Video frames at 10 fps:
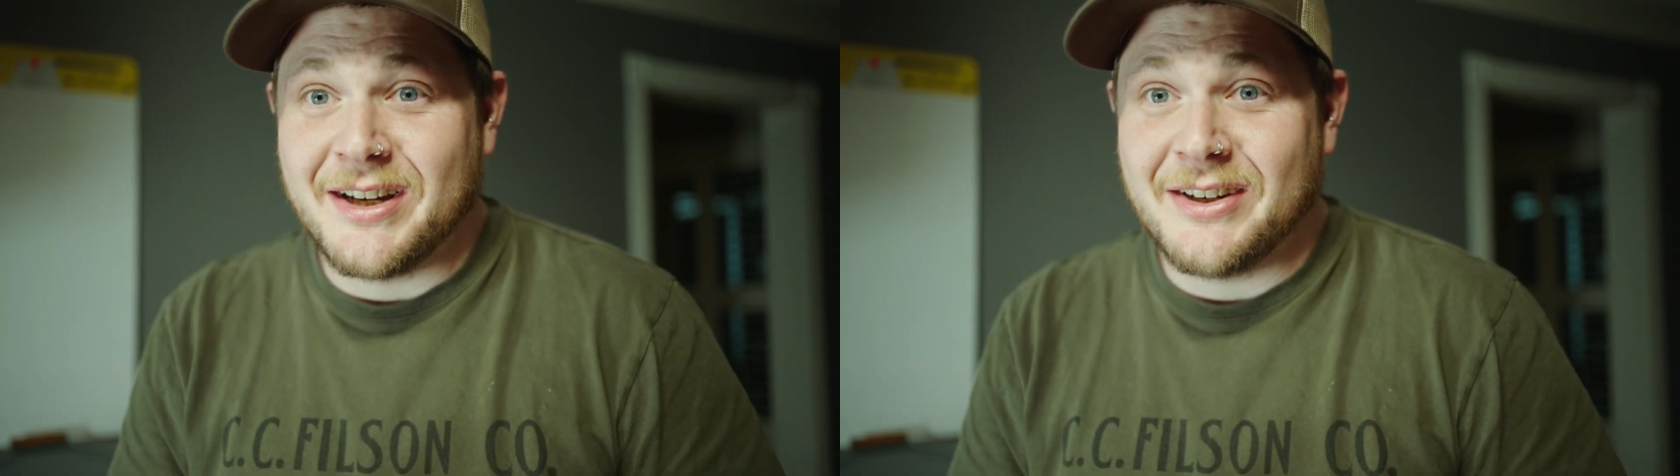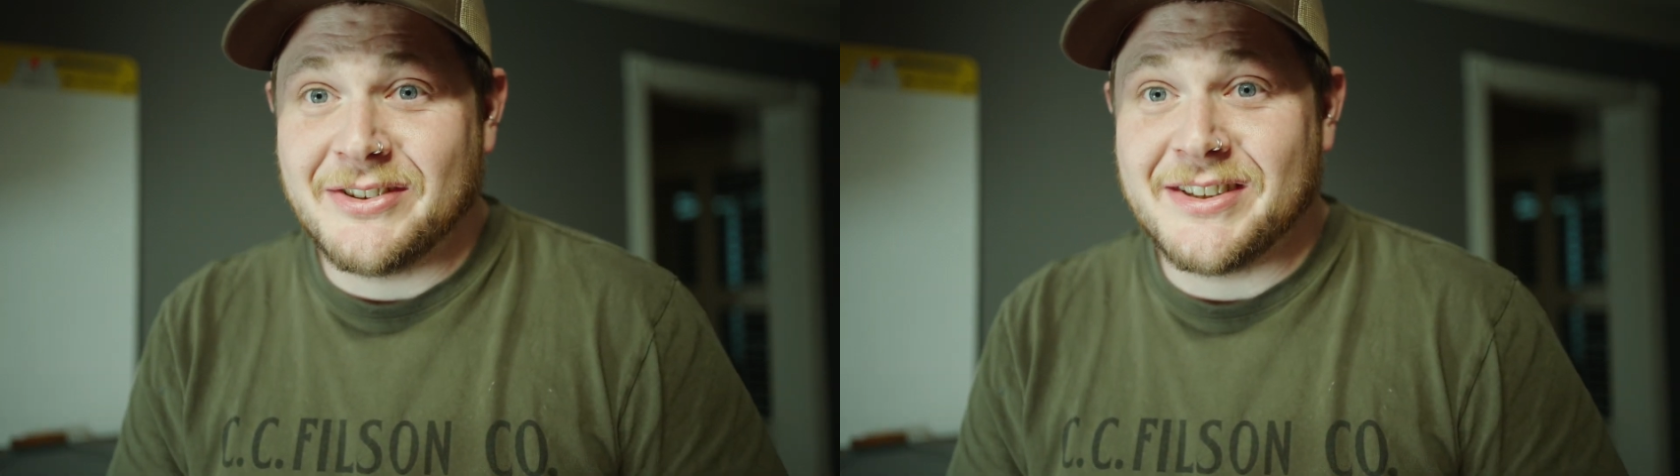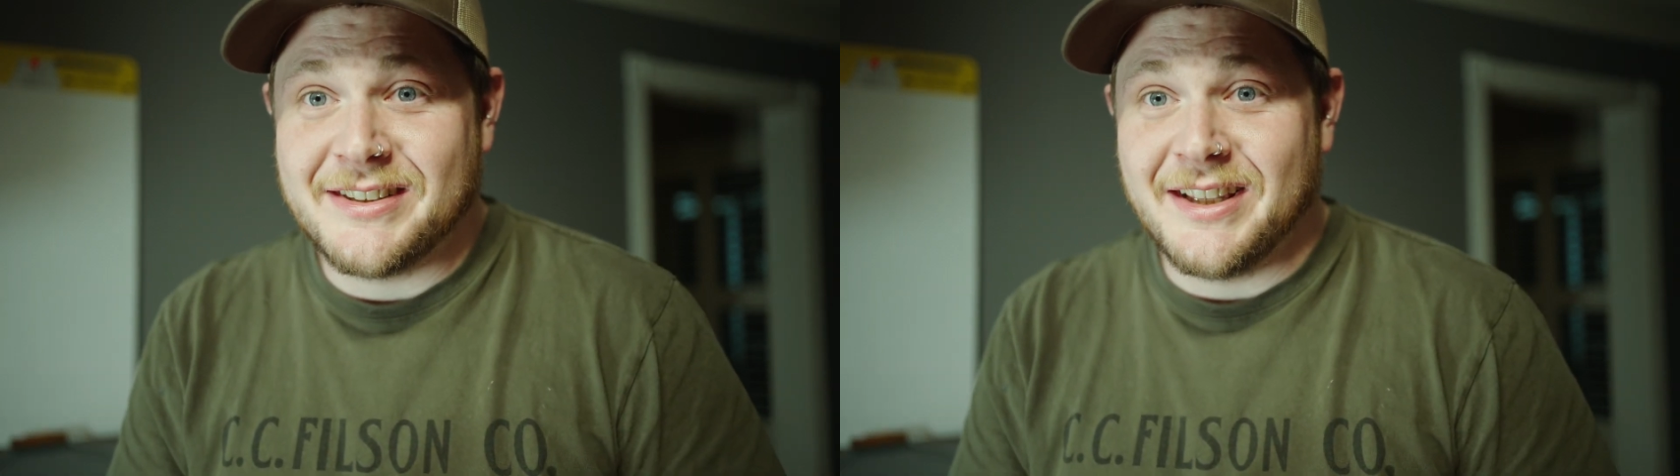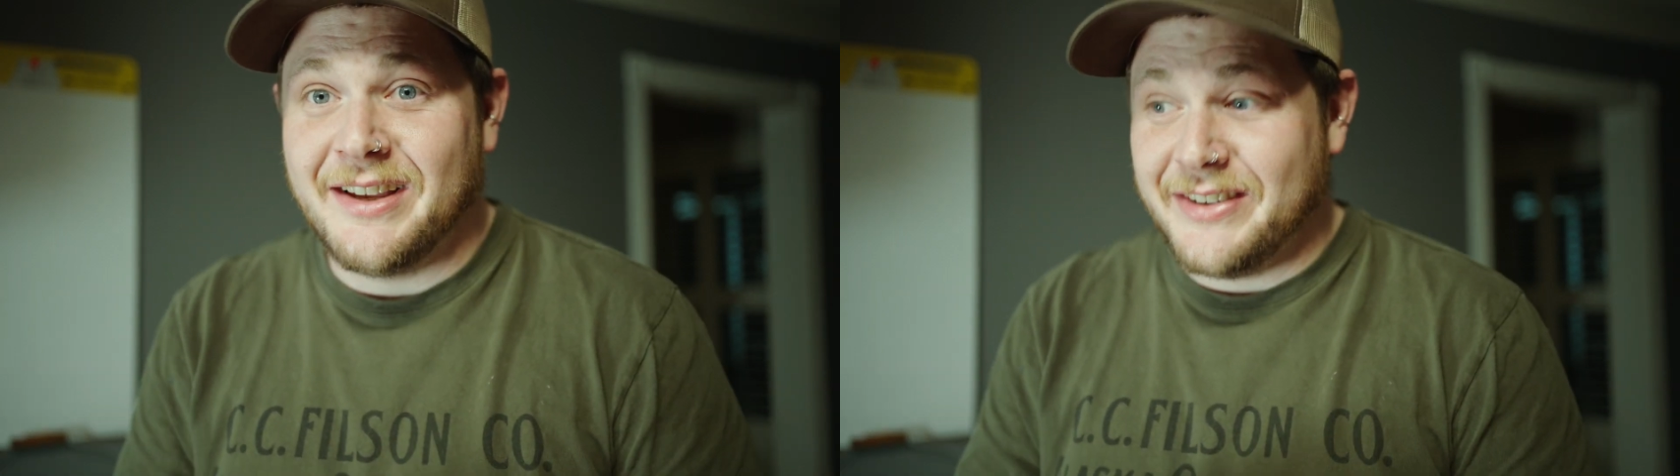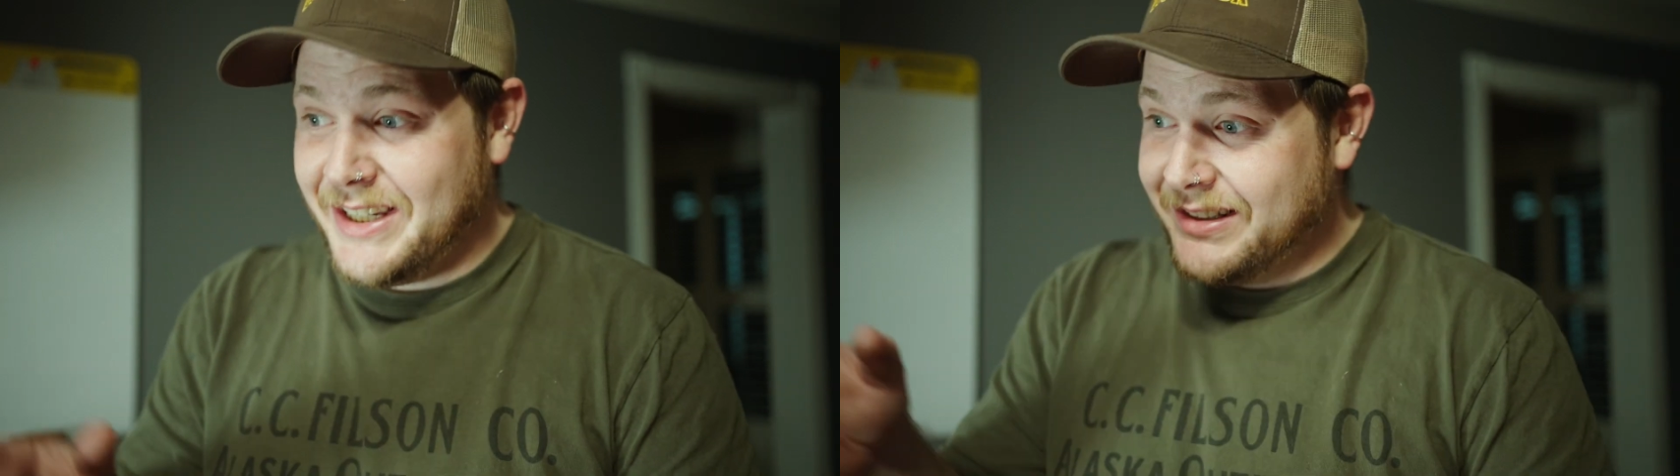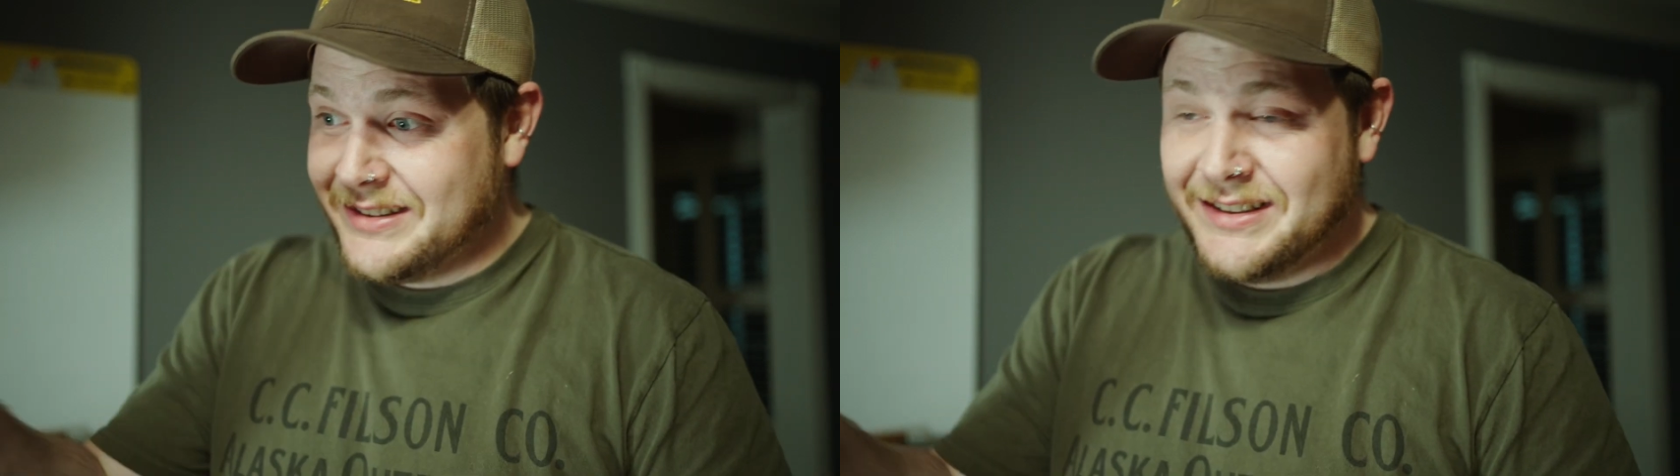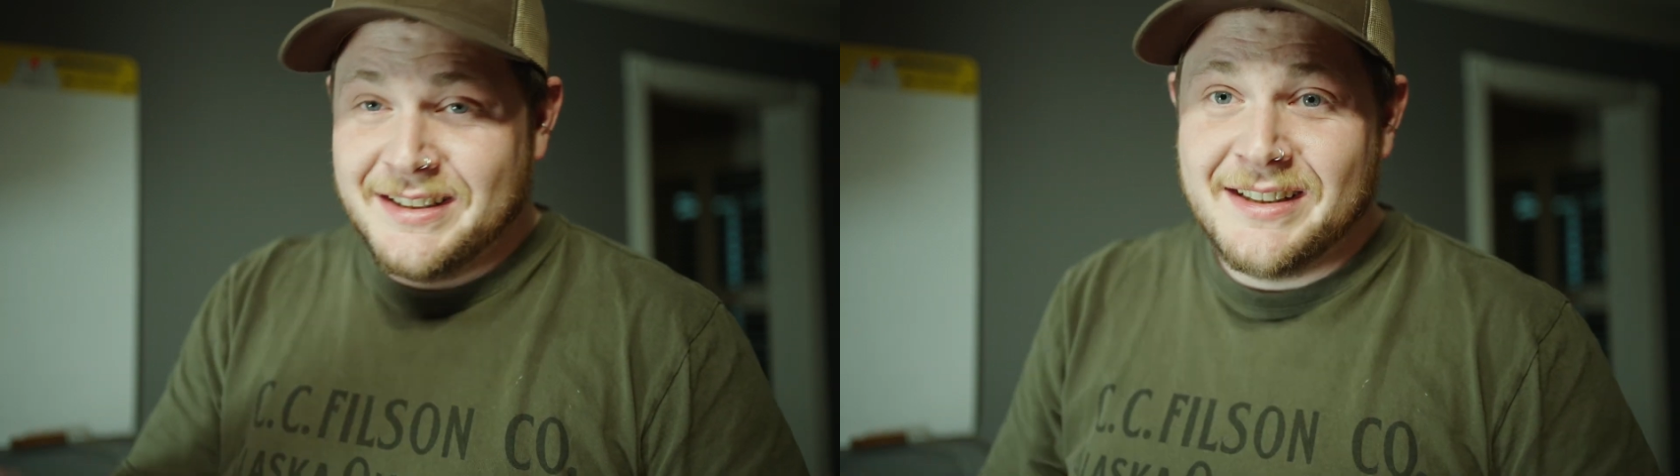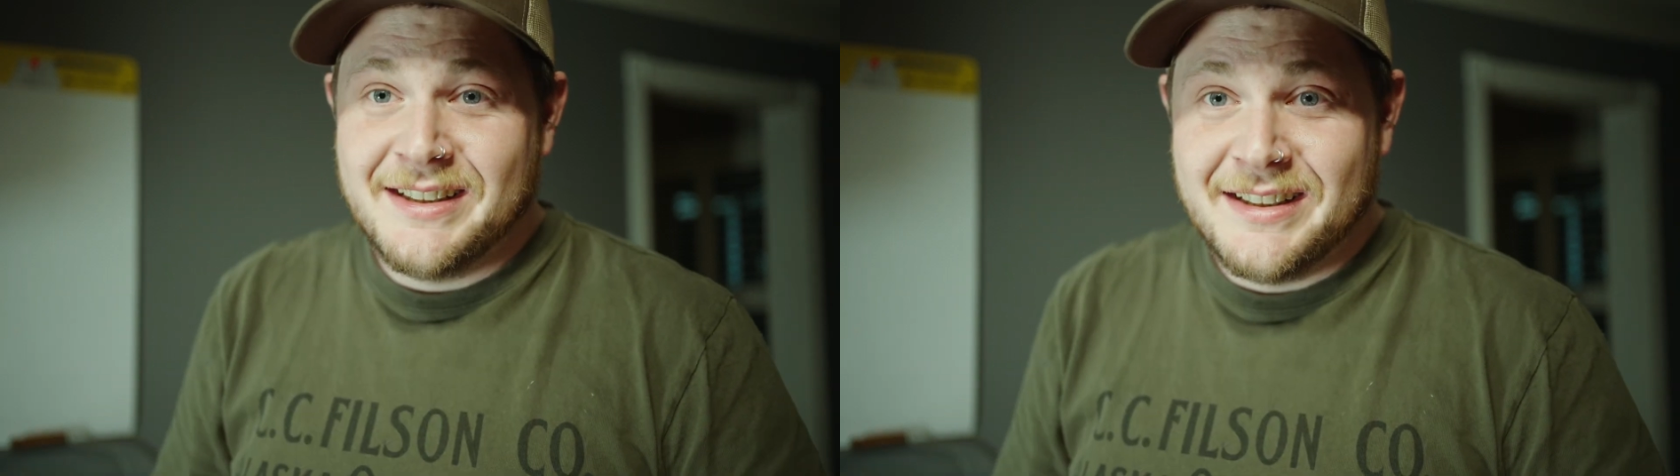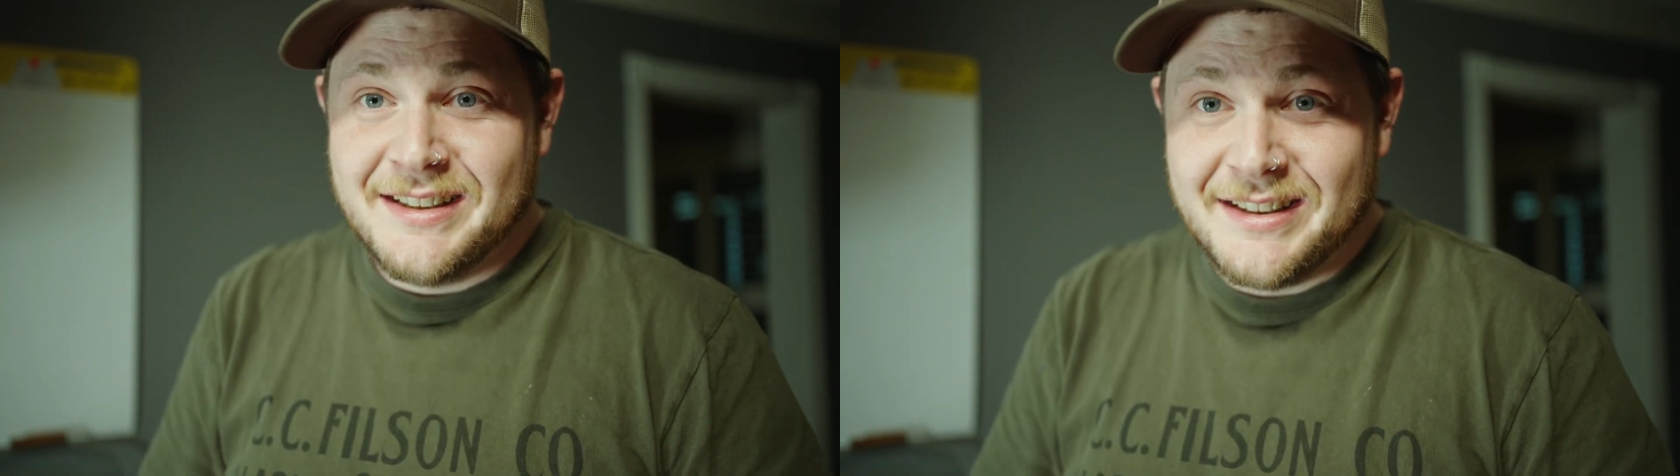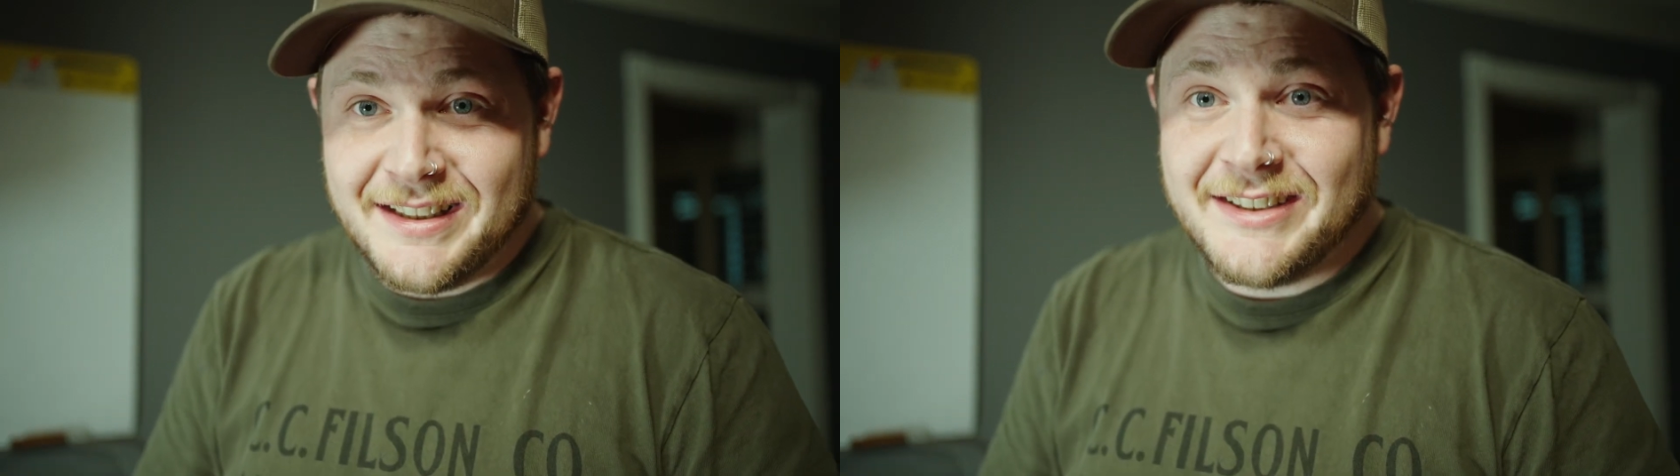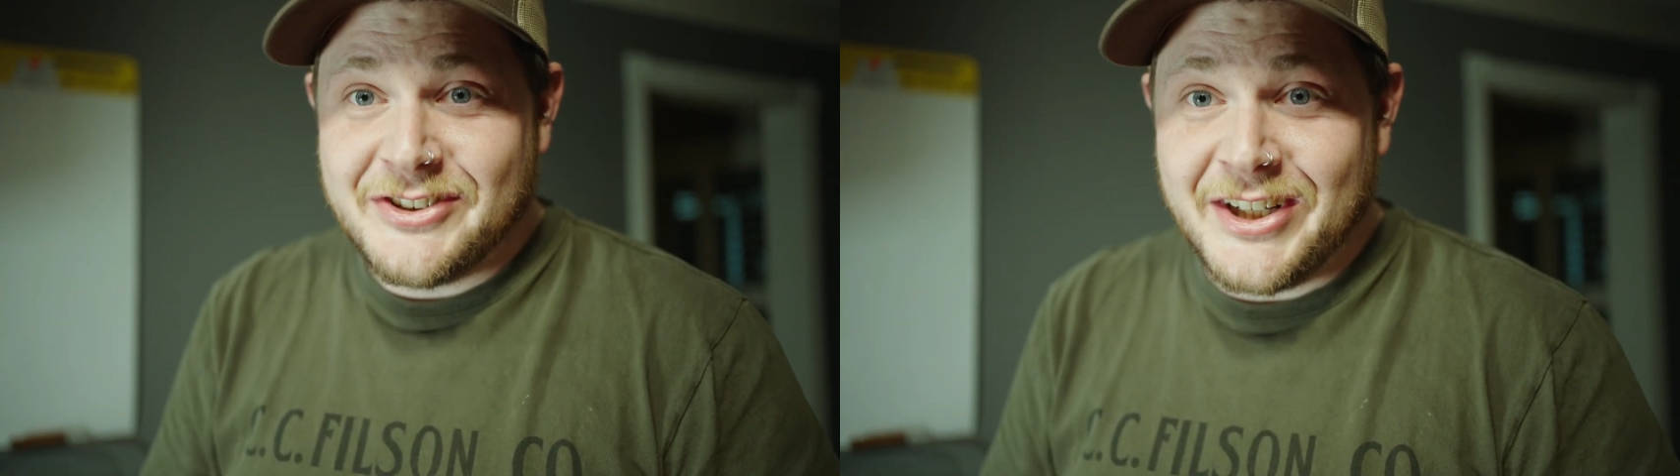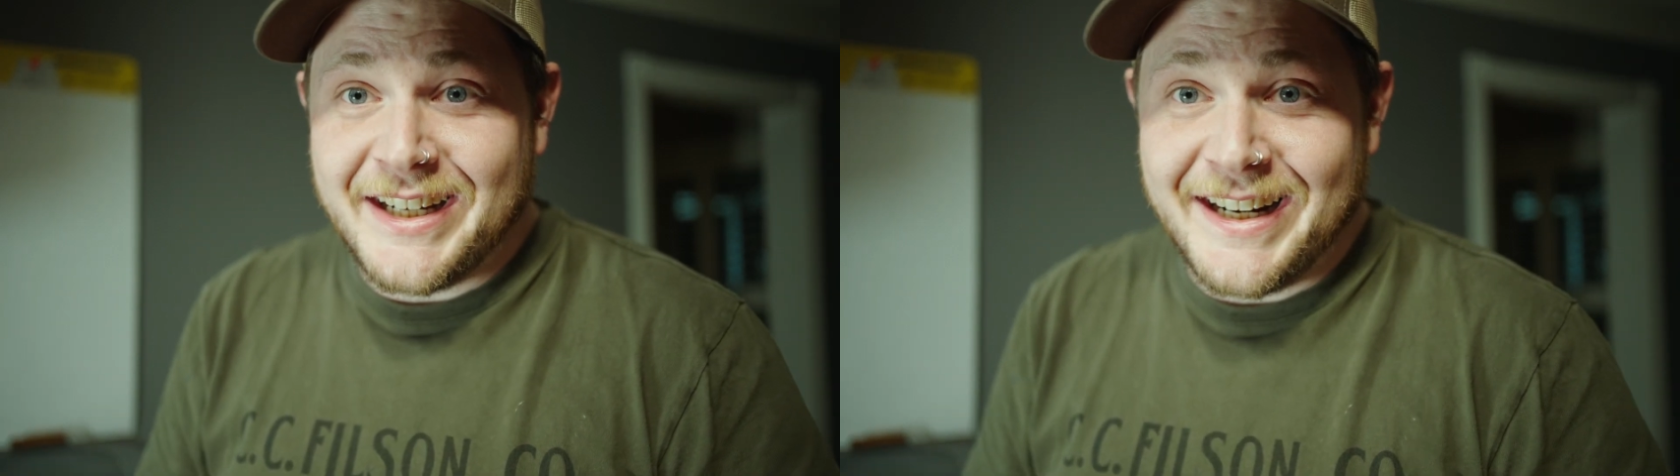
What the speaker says: Cuddles is loving it. Let's check it